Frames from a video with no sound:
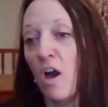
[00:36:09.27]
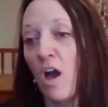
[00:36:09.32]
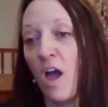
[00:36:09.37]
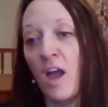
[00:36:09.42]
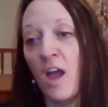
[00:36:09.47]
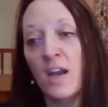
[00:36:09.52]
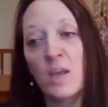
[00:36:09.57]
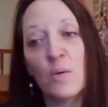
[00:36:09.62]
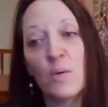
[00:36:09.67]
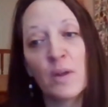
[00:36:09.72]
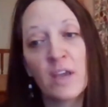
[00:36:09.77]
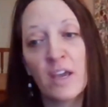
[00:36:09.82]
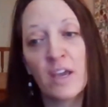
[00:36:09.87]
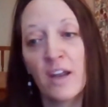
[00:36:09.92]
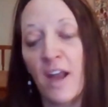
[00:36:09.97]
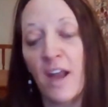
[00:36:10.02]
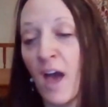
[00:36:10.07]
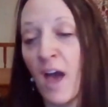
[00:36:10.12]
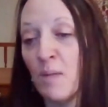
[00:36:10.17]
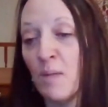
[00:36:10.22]
Anyone can
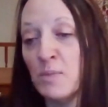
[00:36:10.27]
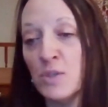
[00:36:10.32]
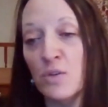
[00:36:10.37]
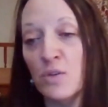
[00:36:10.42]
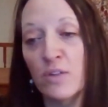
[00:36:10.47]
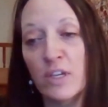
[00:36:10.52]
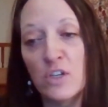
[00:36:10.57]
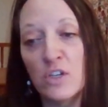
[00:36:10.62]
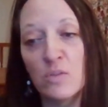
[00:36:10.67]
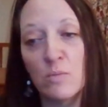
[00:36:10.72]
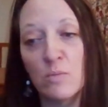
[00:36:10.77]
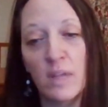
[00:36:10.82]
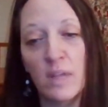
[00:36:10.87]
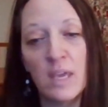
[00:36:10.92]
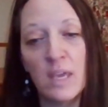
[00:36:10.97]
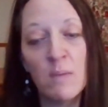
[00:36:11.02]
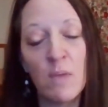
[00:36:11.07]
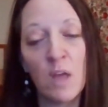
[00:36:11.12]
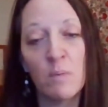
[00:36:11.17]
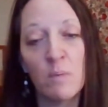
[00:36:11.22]
absolutely
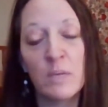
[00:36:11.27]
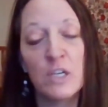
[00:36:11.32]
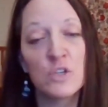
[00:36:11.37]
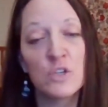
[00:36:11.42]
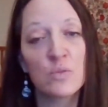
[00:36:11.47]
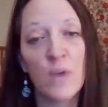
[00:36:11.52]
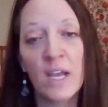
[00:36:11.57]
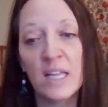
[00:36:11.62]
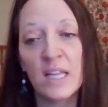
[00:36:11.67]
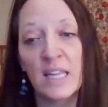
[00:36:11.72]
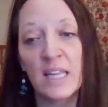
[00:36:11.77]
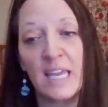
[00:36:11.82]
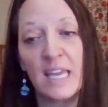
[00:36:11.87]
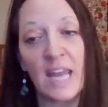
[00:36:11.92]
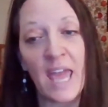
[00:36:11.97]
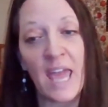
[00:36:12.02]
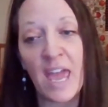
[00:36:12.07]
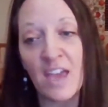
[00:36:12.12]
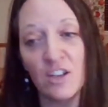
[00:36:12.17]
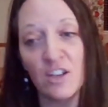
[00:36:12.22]
email me directly at
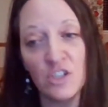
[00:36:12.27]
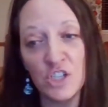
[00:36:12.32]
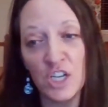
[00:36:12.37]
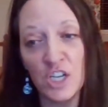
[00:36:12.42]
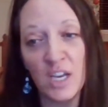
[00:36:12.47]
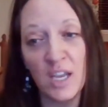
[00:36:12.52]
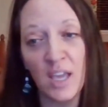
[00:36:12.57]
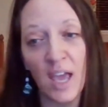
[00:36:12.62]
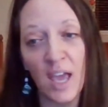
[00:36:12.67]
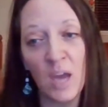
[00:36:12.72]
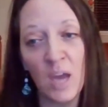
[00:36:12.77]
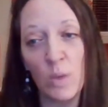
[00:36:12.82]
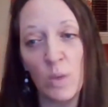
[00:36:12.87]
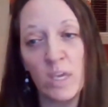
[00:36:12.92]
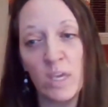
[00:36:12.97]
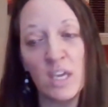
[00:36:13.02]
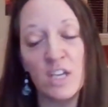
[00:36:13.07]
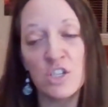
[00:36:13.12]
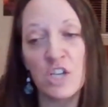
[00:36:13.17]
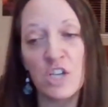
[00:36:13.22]

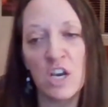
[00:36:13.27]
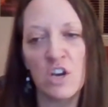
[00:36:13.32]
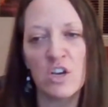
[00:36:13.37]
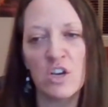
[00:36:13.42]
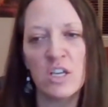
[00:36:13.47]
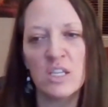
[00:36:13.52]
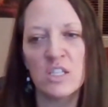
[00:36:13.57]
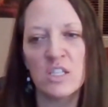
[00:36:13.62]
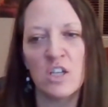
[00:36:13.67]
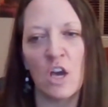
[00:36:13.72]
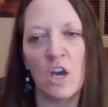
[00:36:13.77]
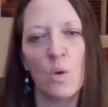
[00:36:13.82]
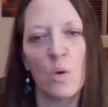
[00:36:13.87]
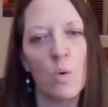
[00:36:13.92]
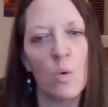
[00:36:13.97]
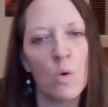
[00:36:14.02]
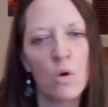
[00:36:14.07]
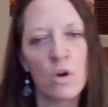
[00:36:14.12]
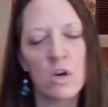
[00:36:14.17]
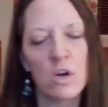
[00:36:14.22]

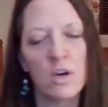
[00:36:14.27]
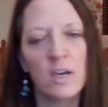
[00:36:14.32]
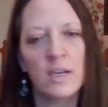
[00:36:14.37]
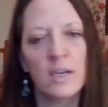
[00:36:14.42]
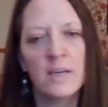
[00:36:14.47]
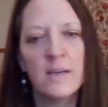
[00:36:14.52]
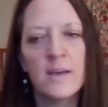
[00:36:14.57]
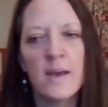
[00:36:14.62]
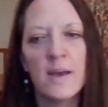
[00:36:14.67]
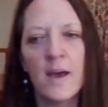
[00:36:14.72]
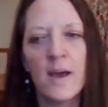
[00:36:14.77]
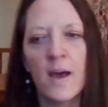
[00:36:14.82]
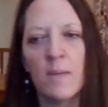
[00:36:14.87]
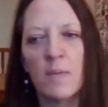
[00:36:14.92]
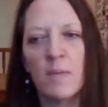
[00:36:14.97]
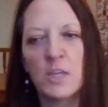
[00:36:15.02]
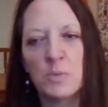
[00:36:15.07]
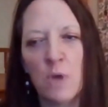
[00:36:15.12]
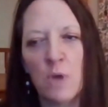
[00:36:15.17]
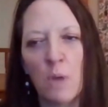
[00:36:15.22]
Angie@wikicharities.org.
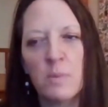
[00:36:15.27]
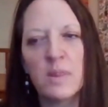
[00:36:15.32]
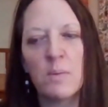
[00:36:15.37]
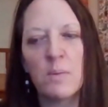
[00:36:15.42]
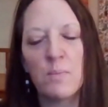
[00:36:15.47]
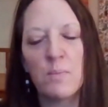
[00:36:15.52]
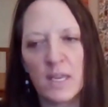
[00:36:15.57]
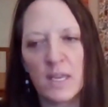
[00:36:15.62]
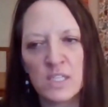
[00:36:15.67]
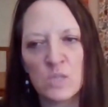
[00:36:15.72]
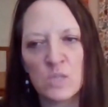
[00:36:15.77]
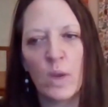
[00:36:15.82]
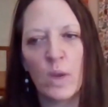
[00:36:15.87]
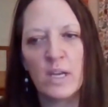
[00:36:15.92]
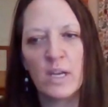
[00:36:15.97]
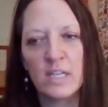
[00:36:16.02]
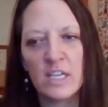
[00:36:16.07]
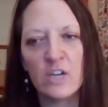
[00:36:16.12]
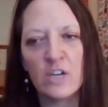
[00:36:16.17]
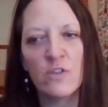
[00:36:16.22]
That's probably the best way
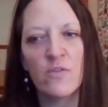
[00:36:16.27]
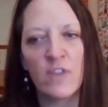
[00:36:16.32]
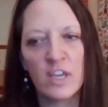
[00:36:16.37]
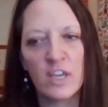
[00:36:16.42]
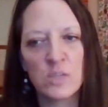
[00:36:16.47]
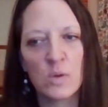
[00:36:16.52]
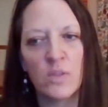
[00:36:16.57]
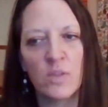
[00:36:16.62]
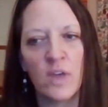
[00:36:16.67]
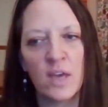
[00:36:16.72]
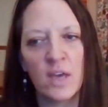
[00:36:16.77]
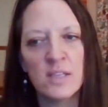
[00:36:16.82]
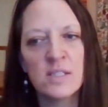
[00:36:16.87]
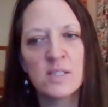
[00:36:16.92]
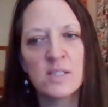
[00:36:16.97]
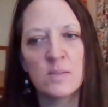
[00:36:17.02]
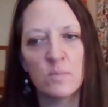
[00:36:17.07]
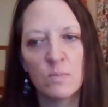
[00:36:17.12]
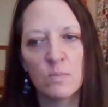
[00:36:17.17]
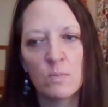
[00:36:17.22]
to interface with
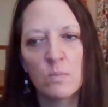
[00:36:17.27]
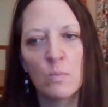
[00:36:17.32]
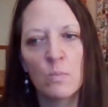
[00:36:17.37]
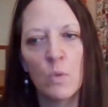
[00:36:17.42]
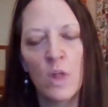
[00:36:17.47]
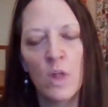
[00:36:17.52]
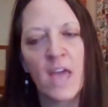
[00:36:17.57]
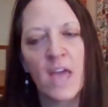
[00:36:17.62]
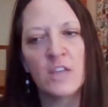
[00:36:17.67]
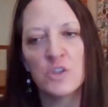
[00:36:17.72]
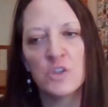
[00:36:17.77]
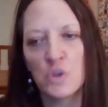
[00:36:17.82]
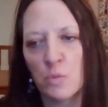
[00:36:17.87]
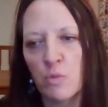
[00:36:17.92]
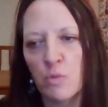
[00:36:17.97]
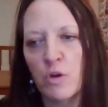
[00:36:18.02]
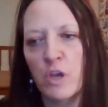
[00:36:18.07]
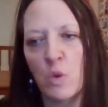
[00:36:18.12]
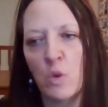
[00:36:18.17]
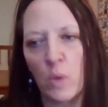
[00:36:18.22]
us. We'll answer
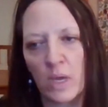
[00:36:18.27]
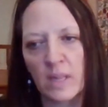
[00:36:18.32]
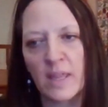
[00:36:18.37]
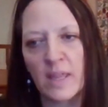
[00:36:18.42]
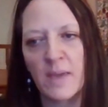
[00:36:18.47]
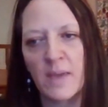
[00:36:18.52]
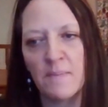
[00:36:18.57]
pretty quickly.